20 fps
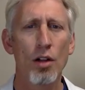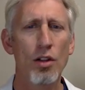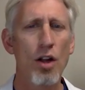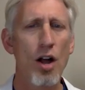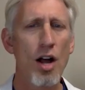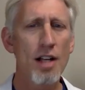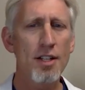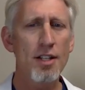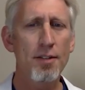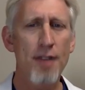
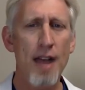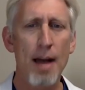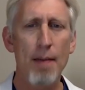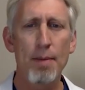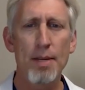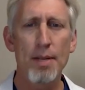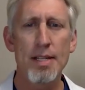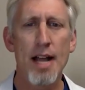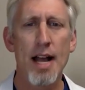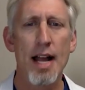loss of
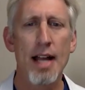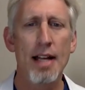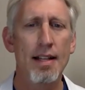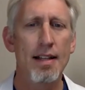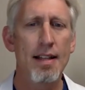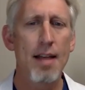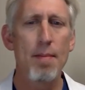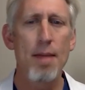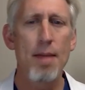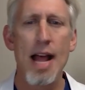appetite.
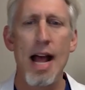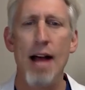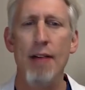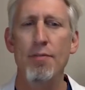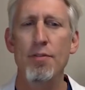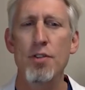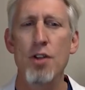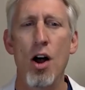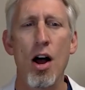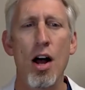They may have
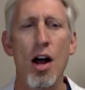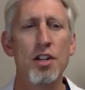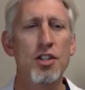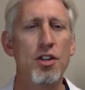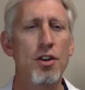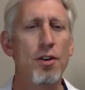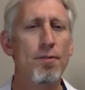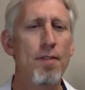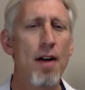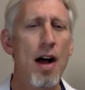
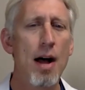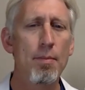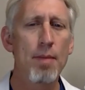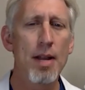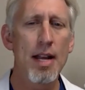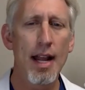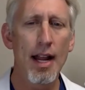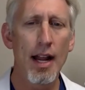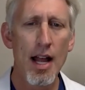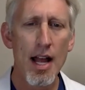nausea or
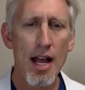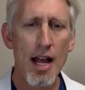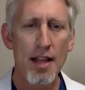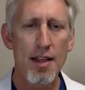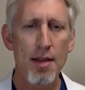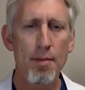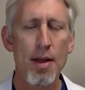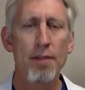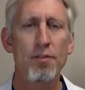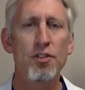vomiting.
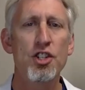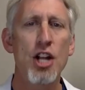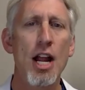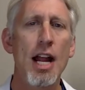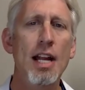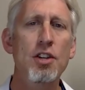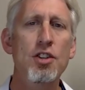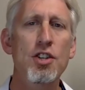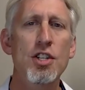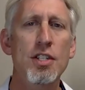They may have
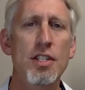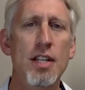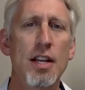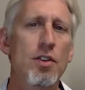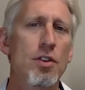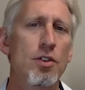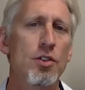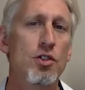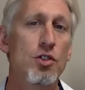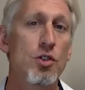changes in
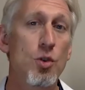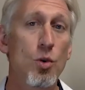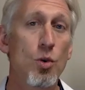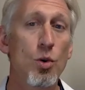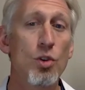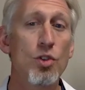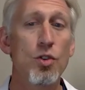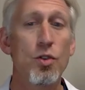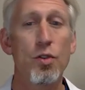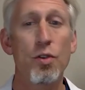their
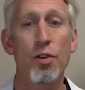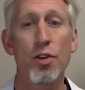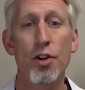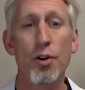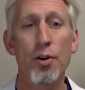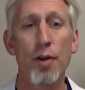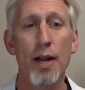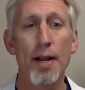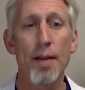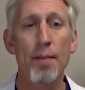stools or their
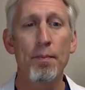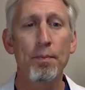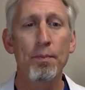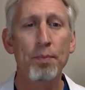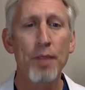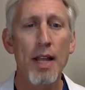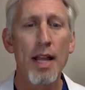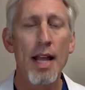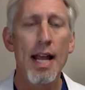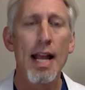urine.
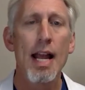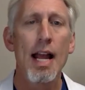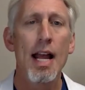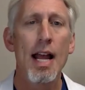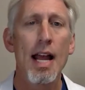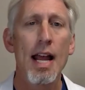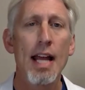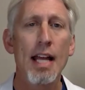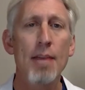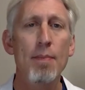
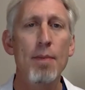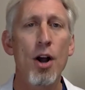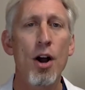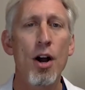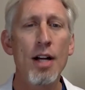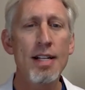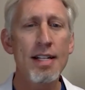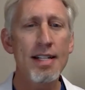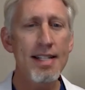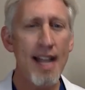It can be
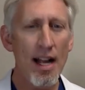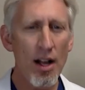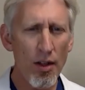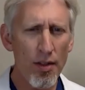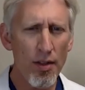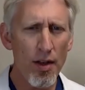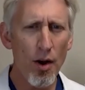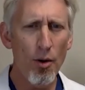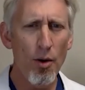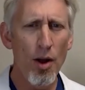hard to tell,
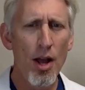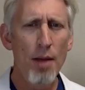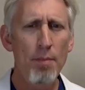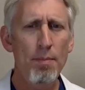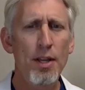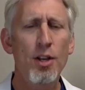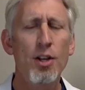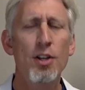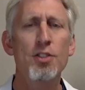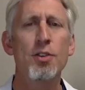though,
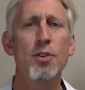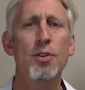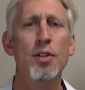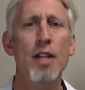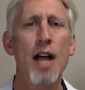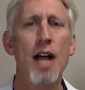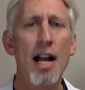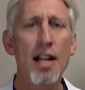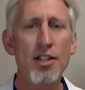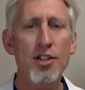because there are
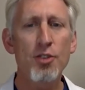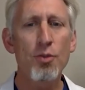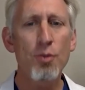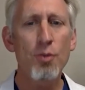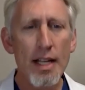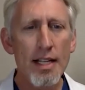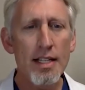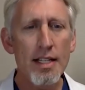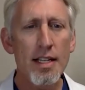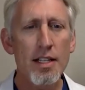lots of
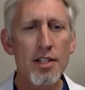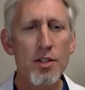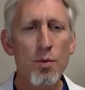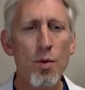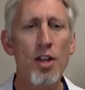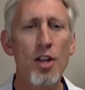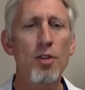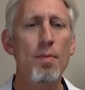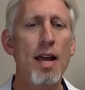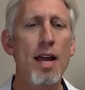reasons why
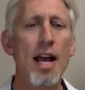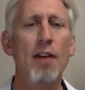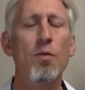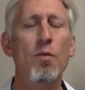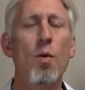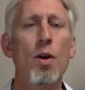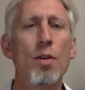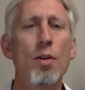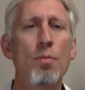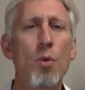you may have one
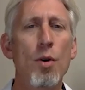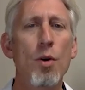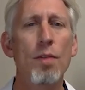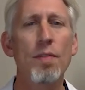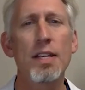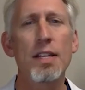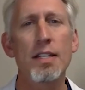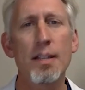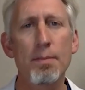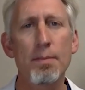or more of these
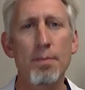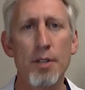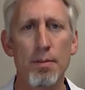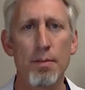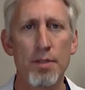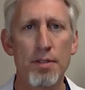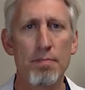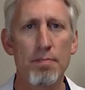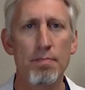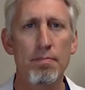
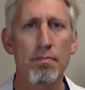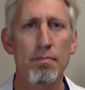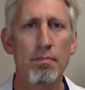symptoms.